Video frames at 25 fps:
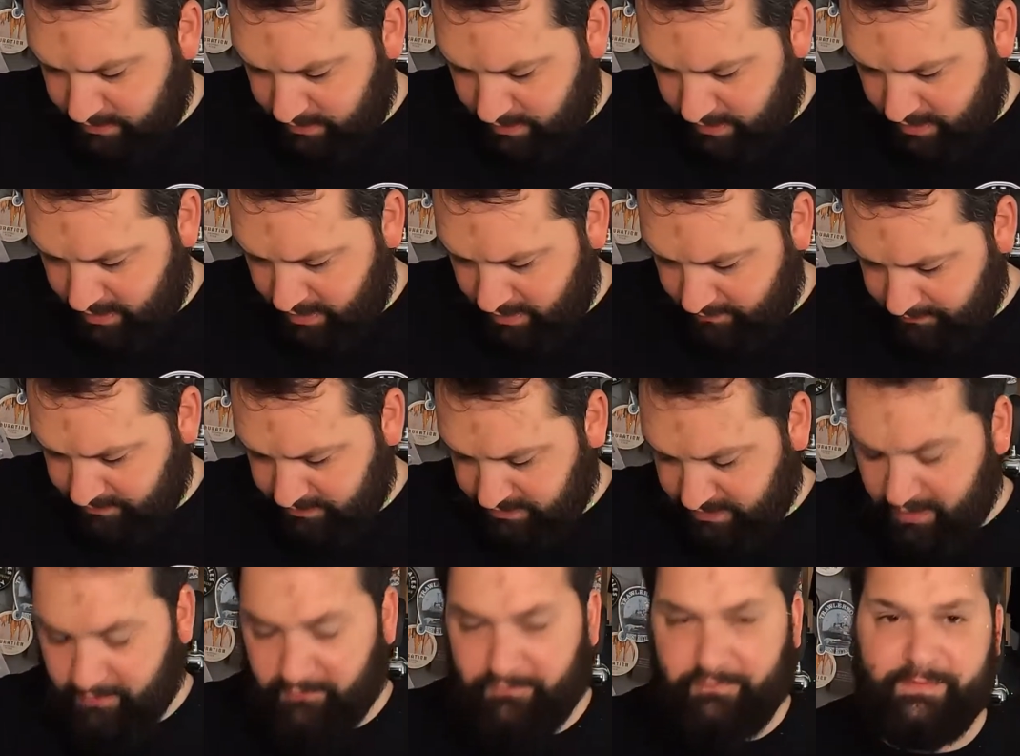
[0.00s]

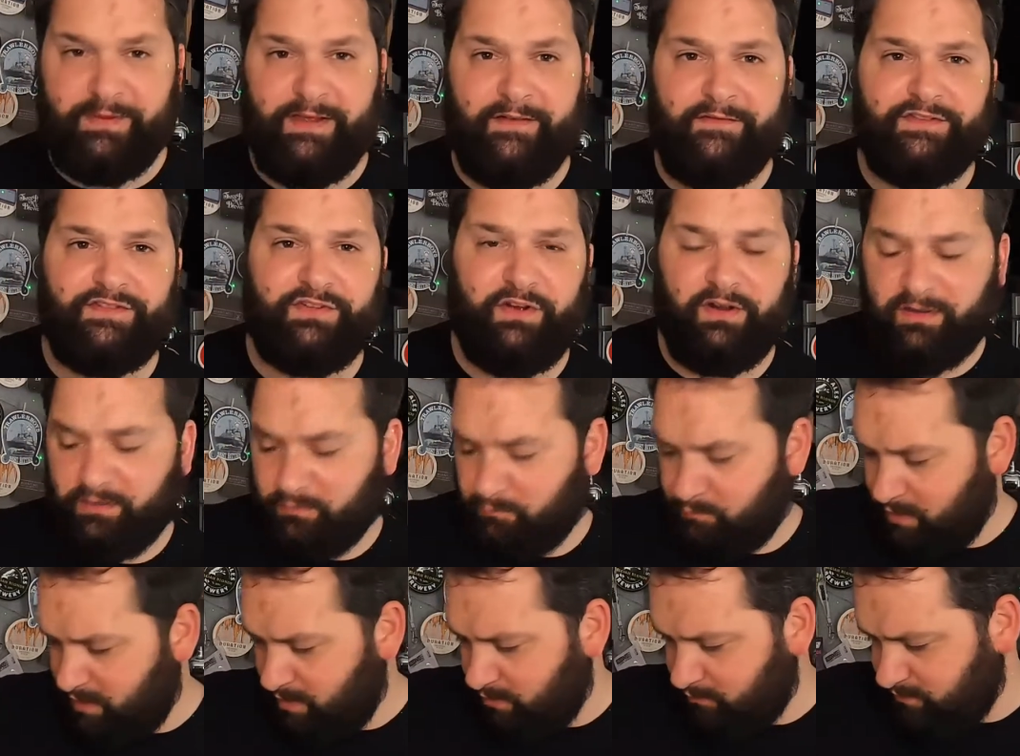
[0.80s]
It's come from the other side of the
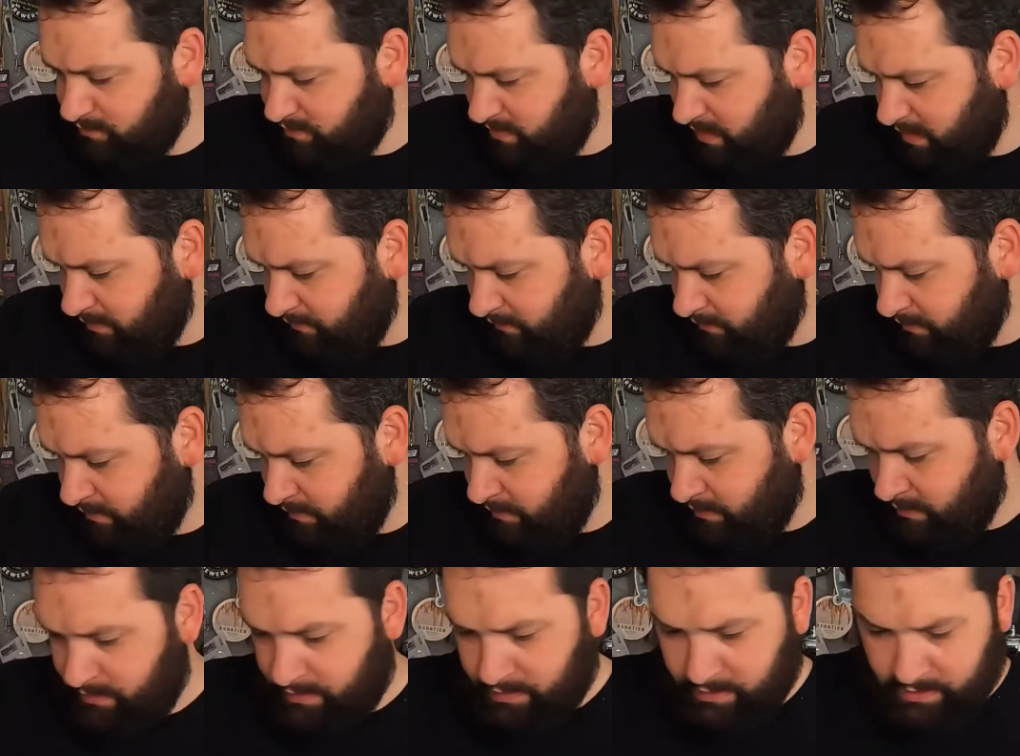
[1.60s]
world. So,
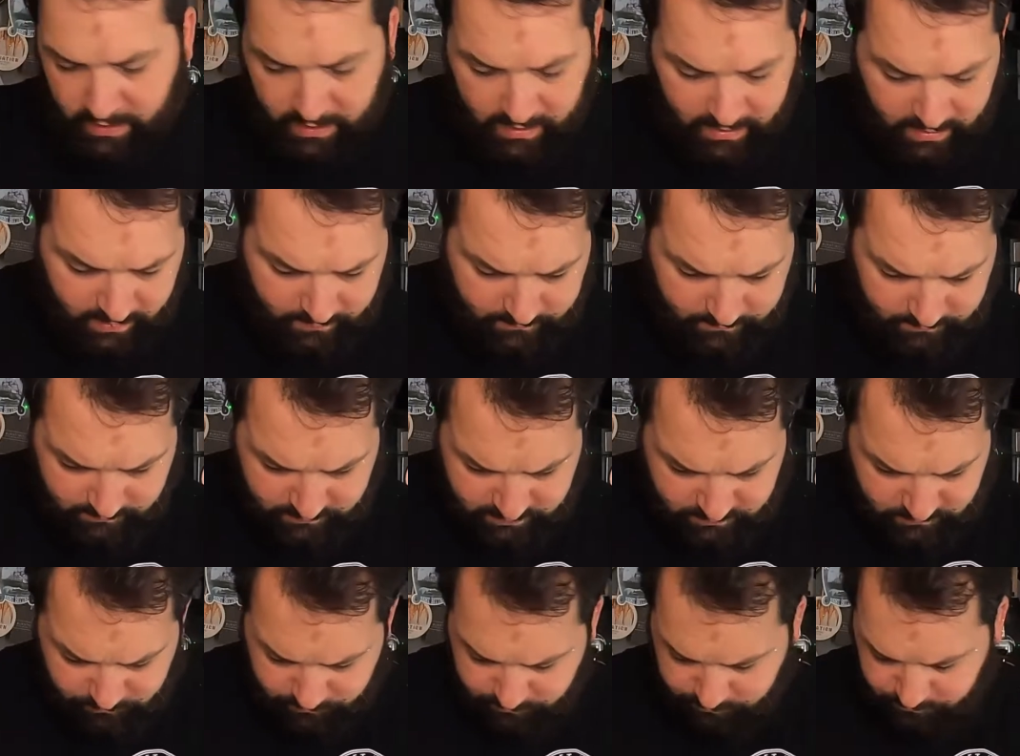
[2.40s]
and
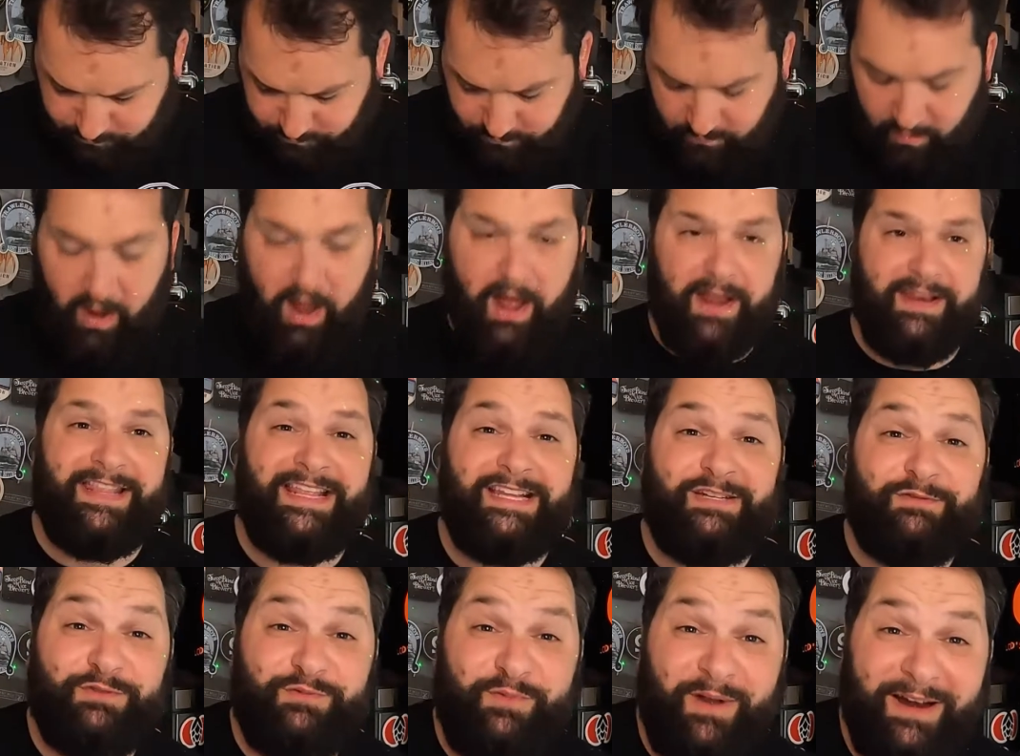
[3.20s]

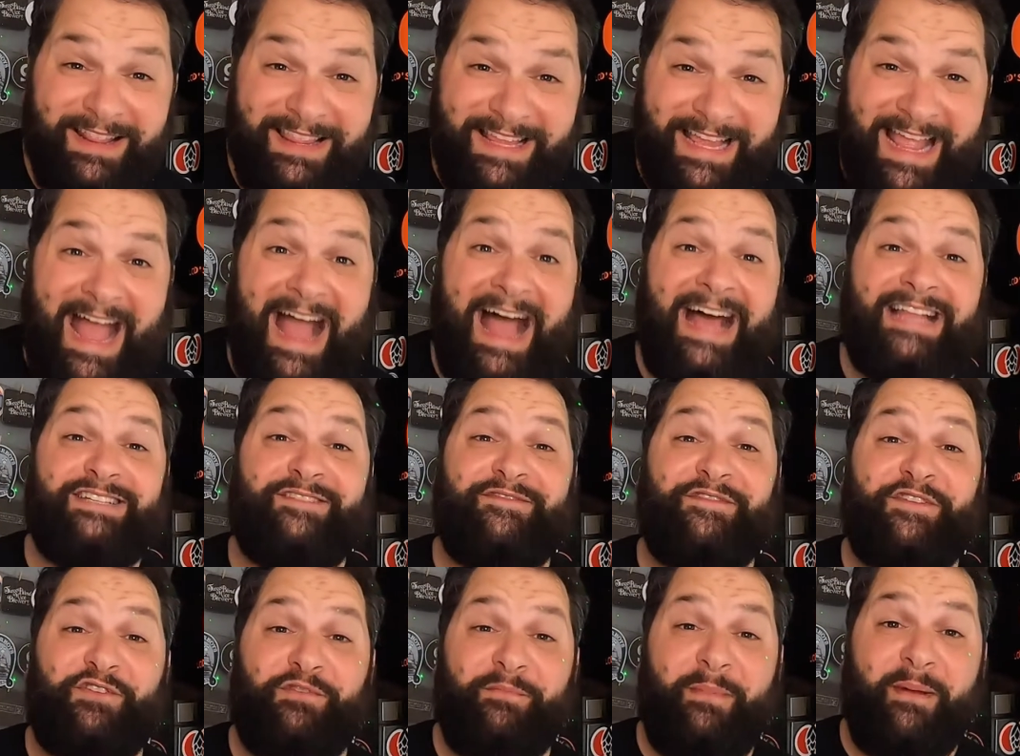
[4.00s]
this was one of the cans,
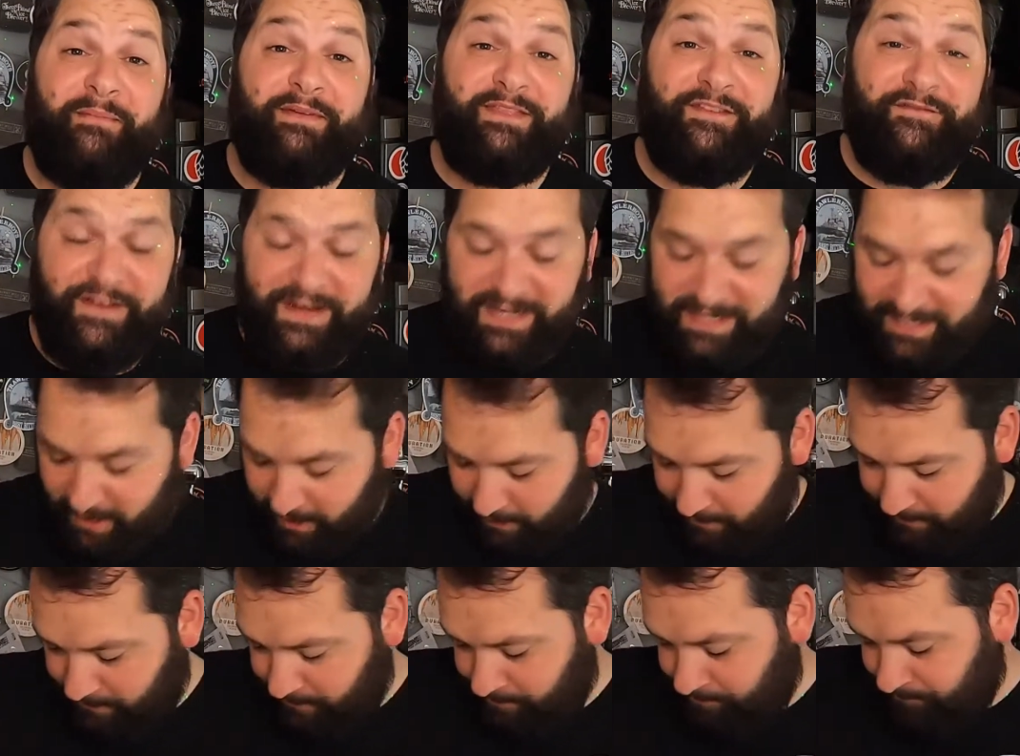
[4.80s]
if you remember the
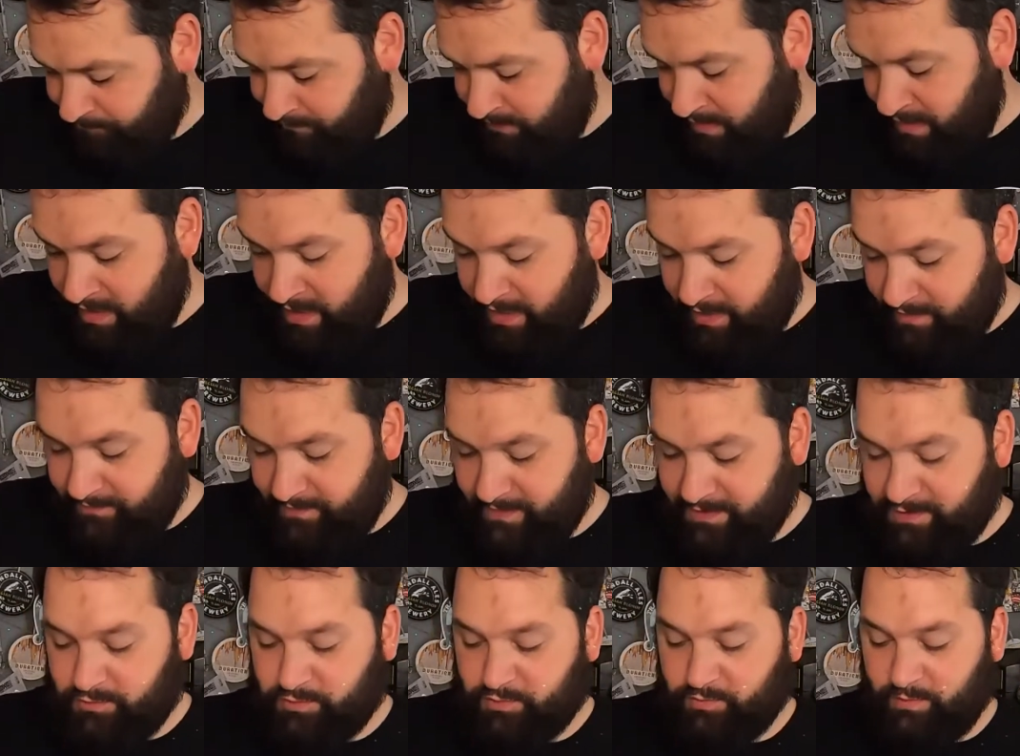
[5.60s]
video,
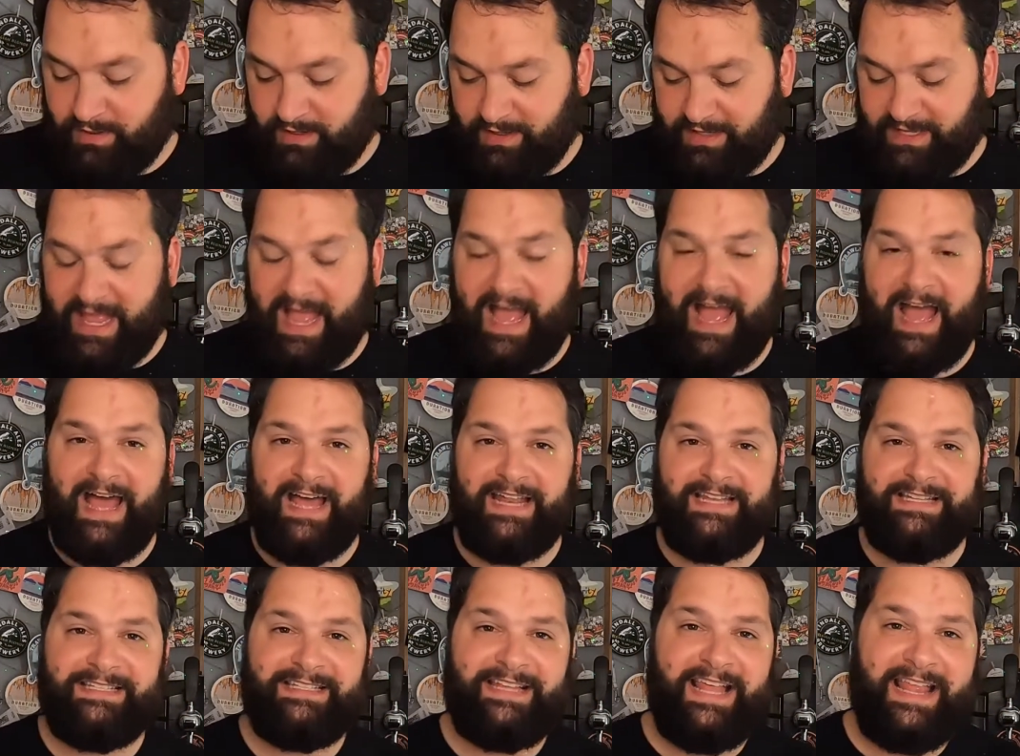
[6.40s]
this was one of the
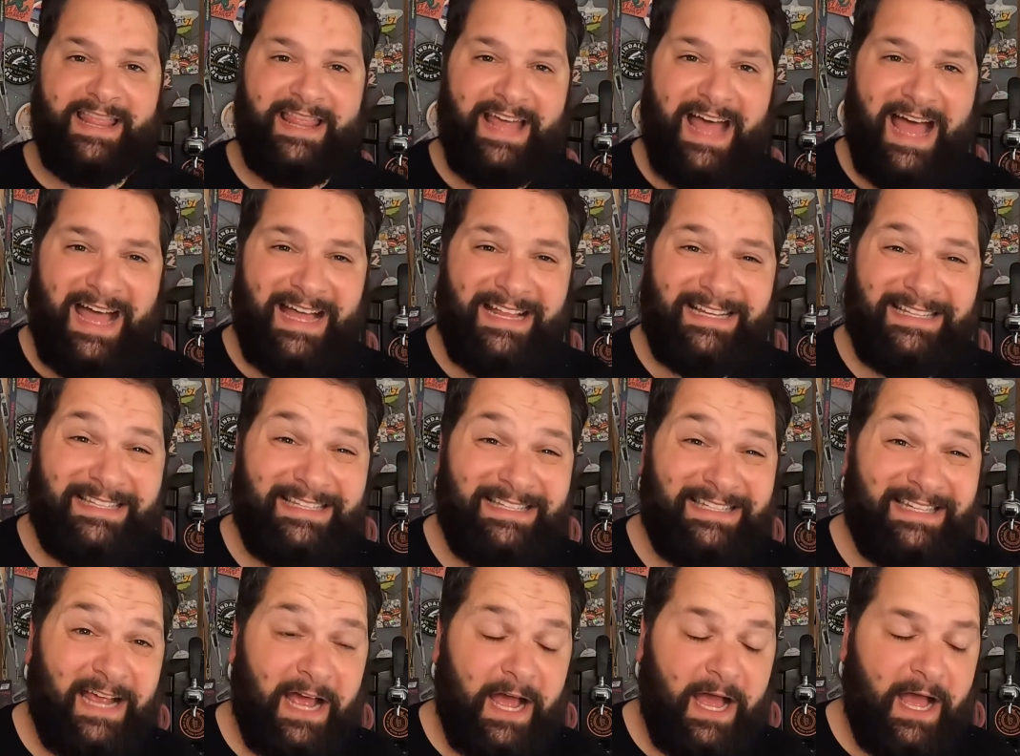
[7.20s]
cans
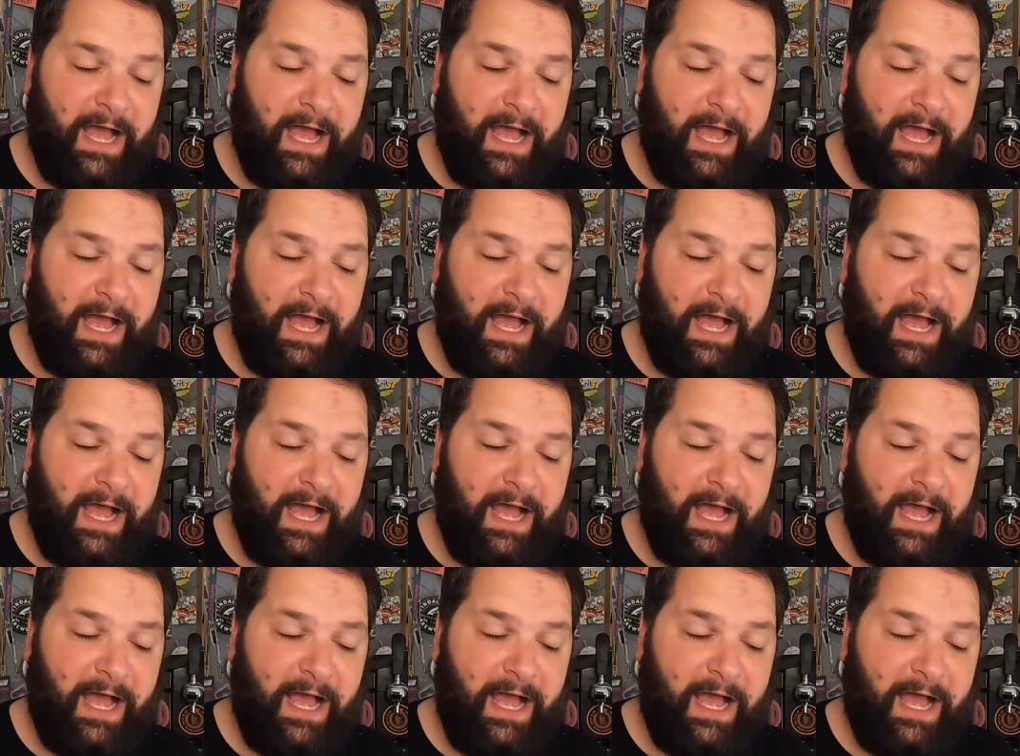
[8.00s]
that